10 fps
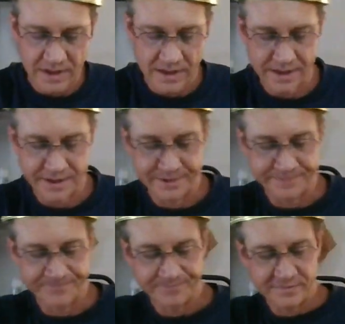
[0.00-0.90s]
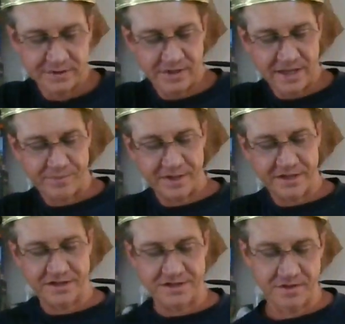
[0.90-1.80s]
Um, so that
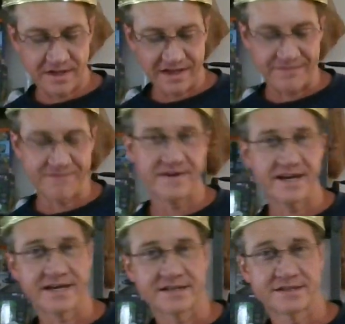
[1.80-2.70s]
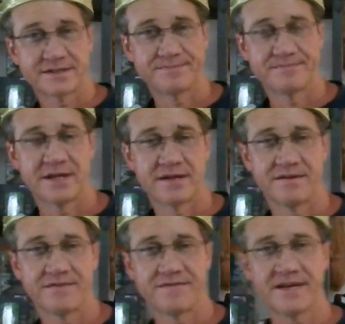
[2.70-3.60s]
brings us to the effects. Now
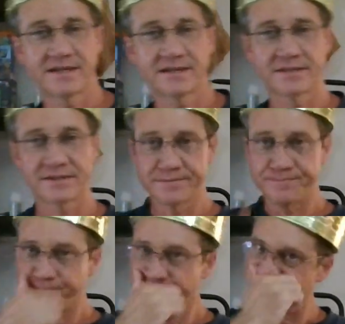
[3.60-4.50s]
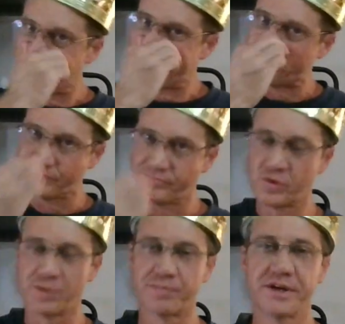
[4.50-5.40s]
the effects
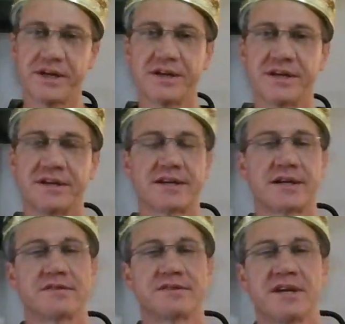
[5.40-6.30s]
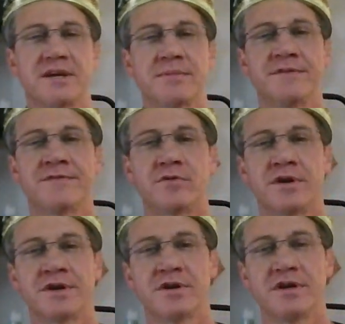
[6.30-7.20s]
were pretty good. Like I was saying
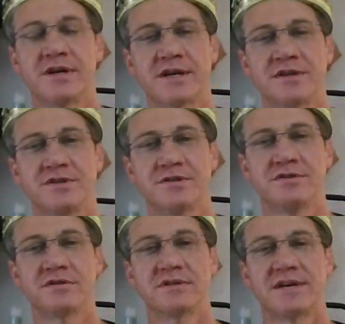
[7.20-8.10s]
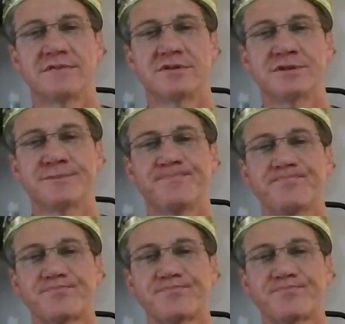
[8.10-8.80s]
before, you know, you can choose your level